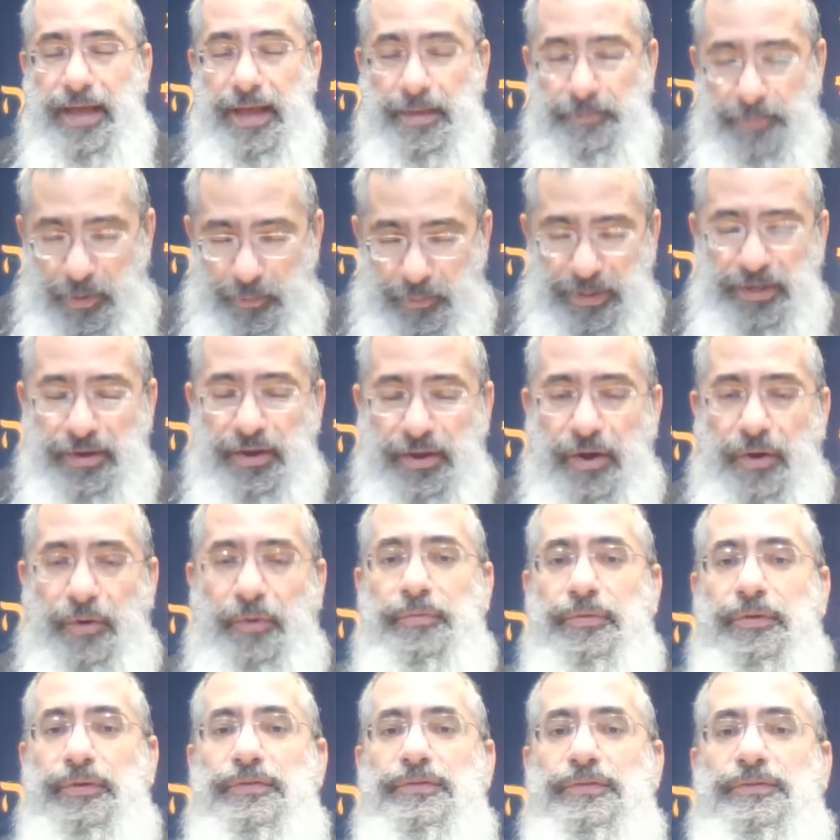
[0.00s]
But we
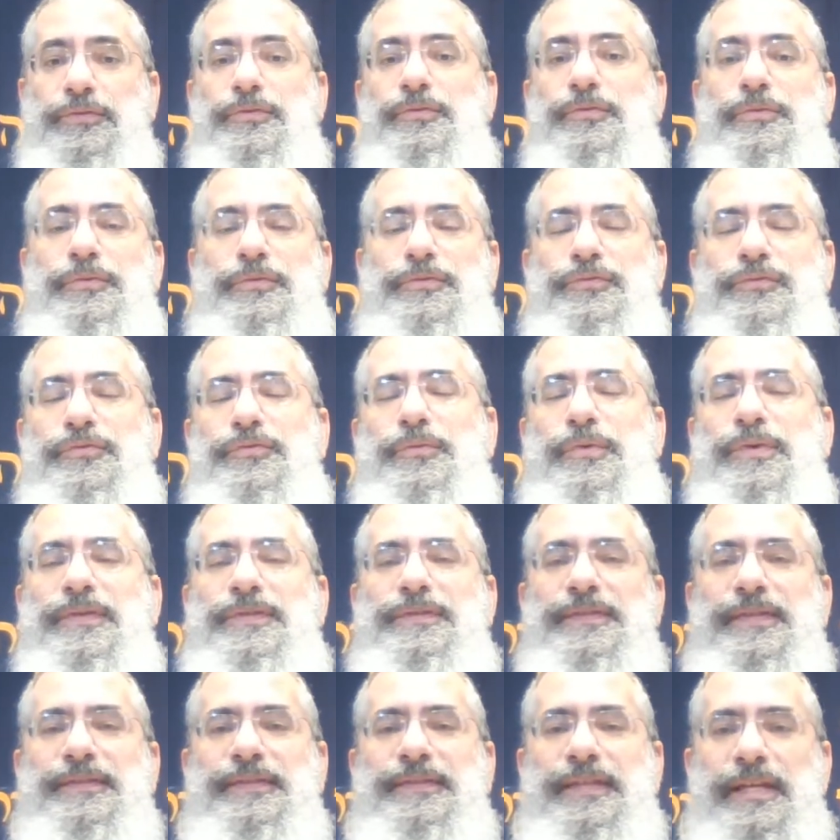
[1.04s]
know the do,
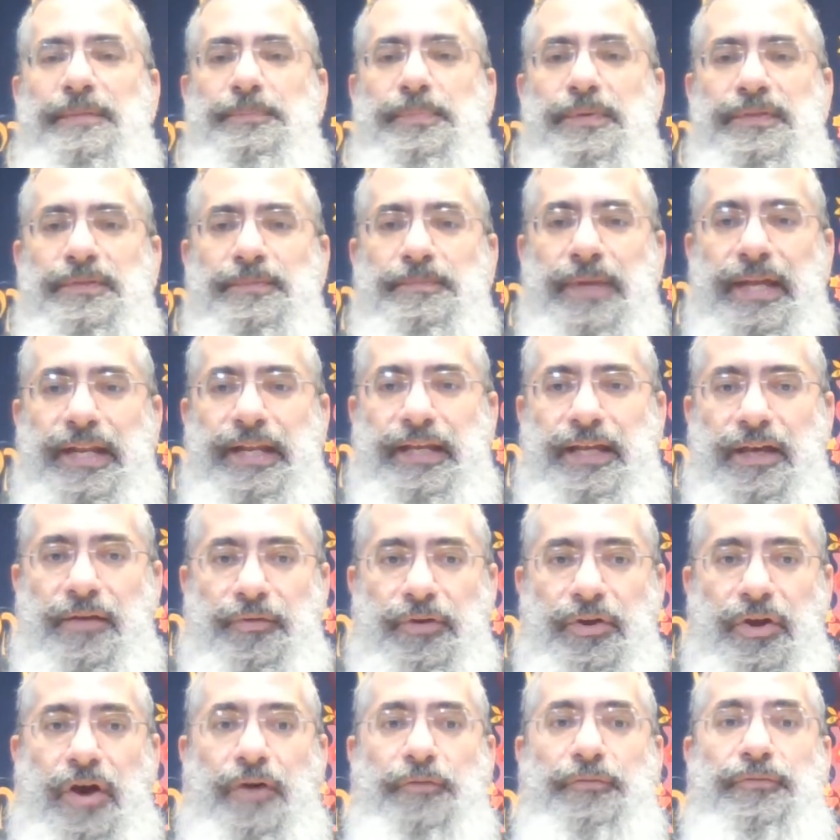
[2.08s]
truest and deepest meaning of
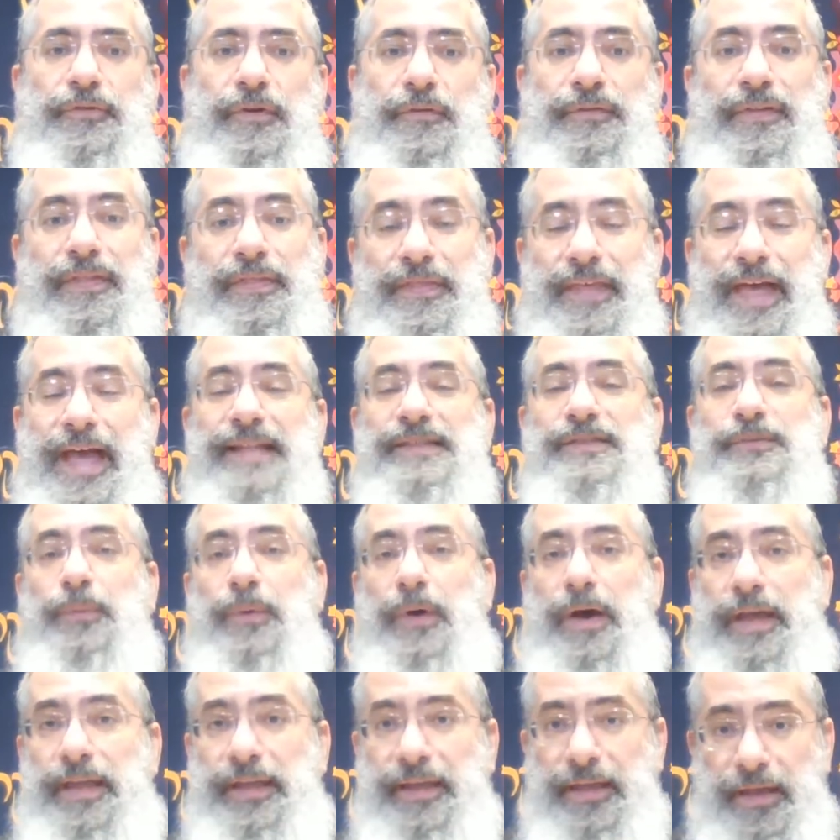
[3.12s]
an ofruf, and that's
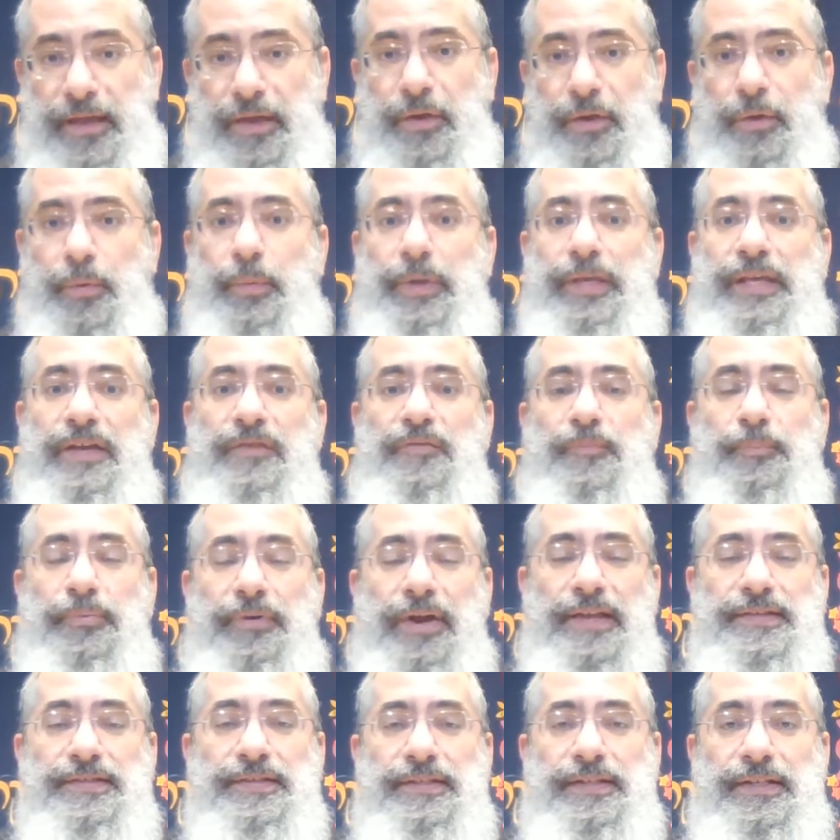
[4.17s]
why we give
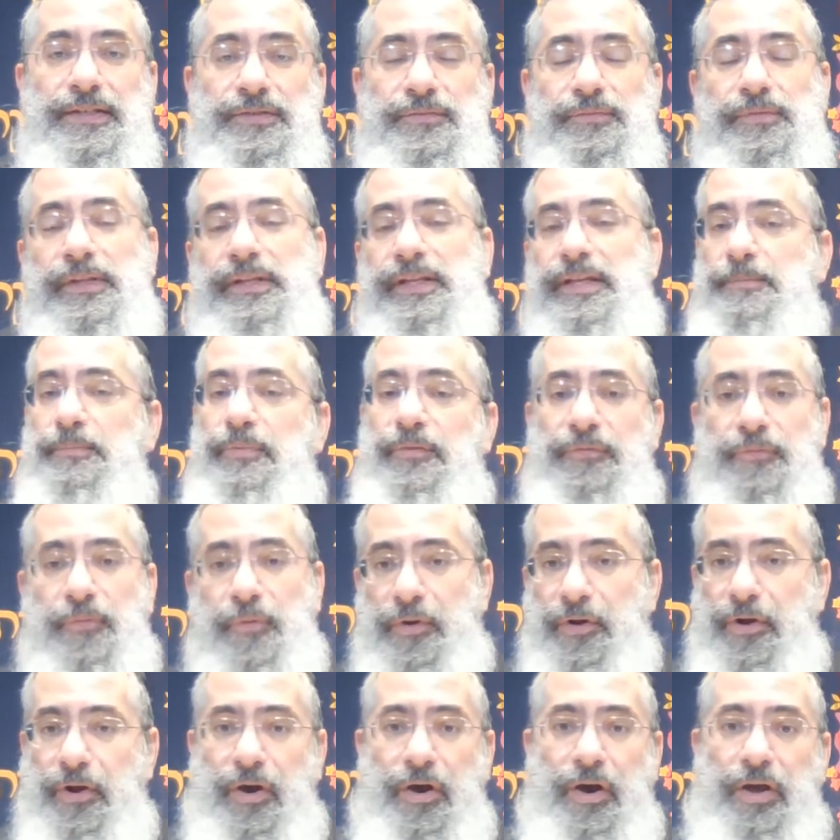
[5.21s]
precedence, really,
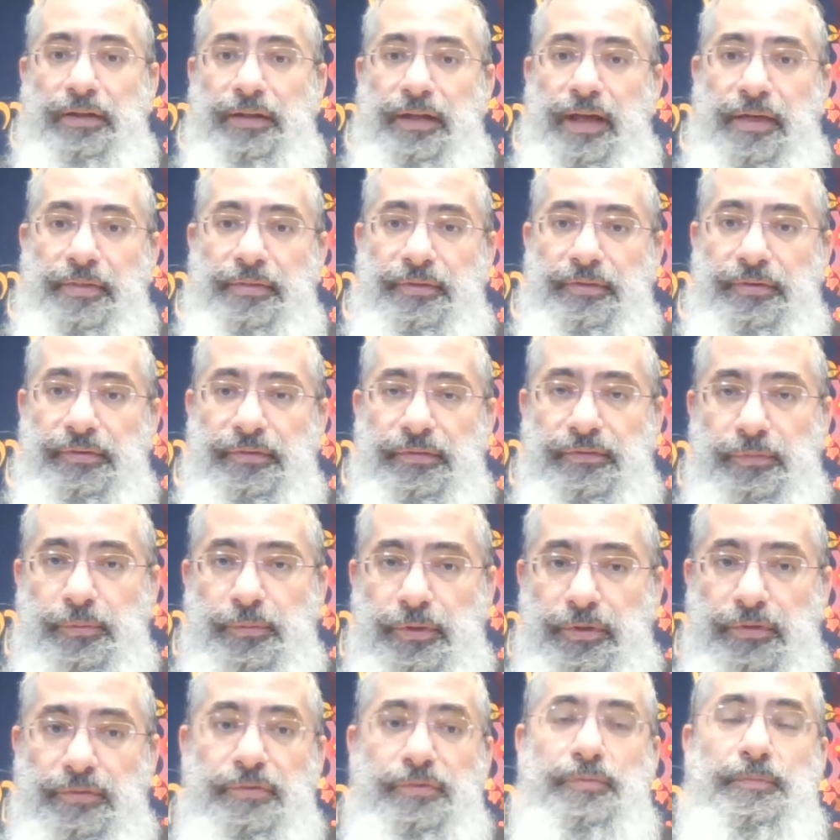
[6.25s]
before all others, to
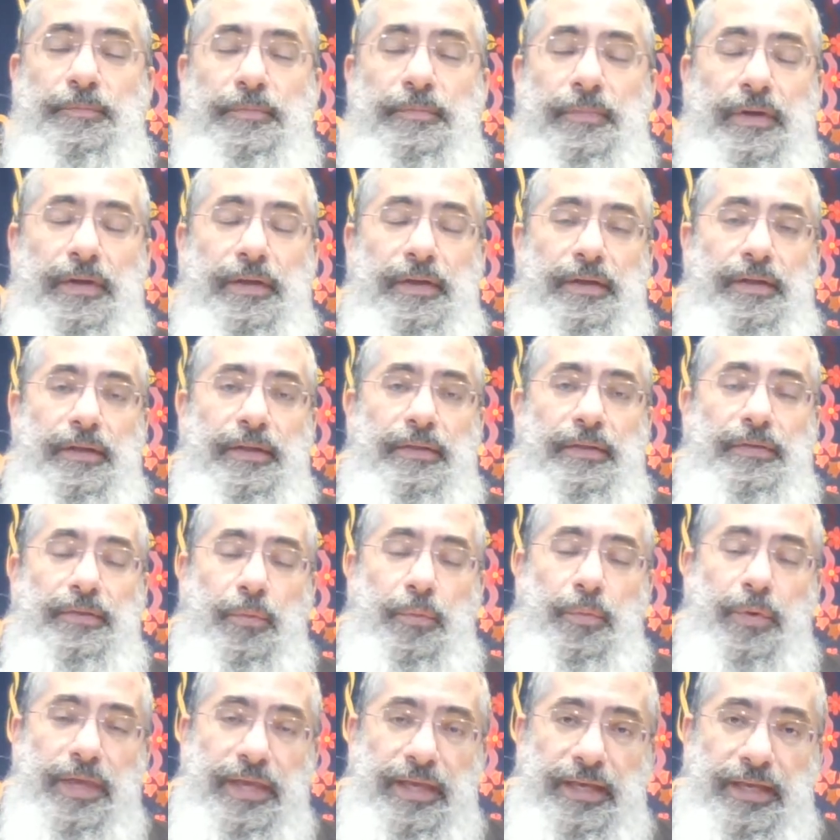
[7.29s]
a groom the
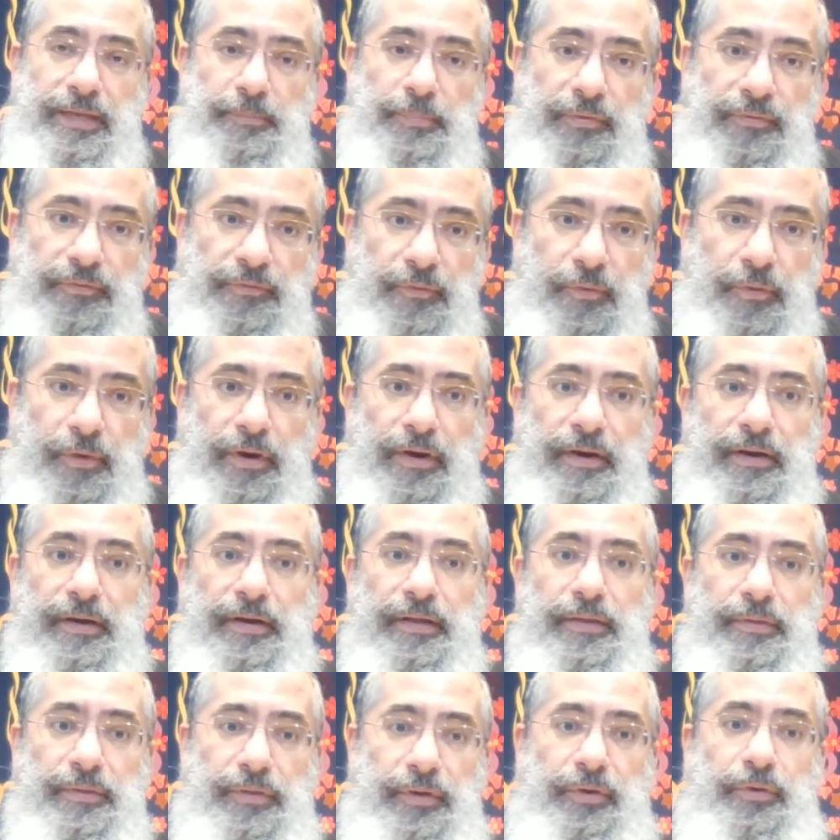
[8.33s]
week before
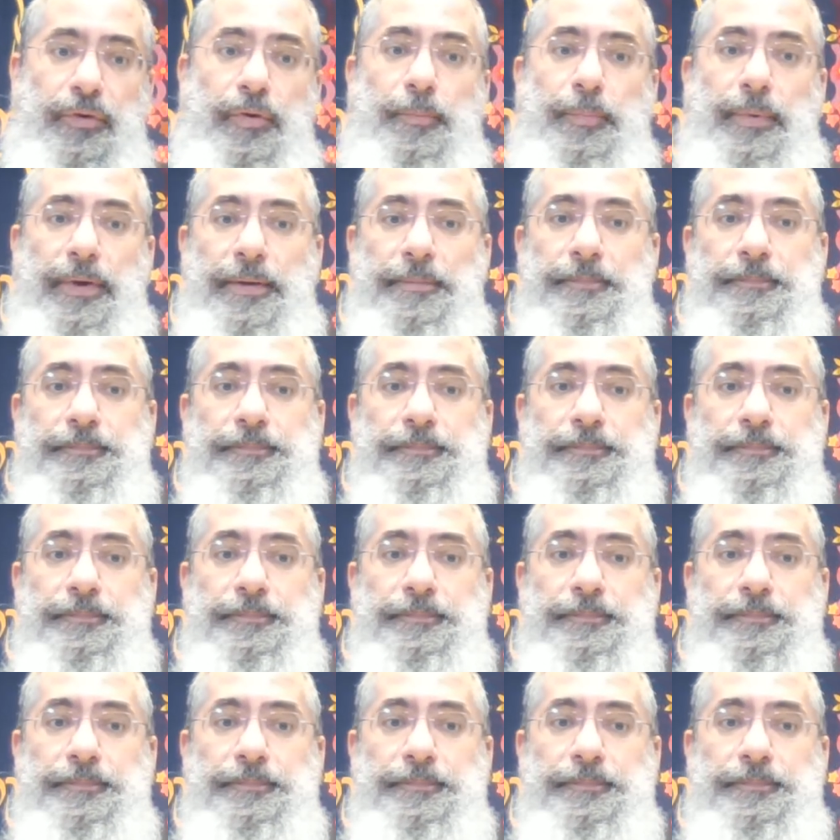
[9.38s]
the chuppah.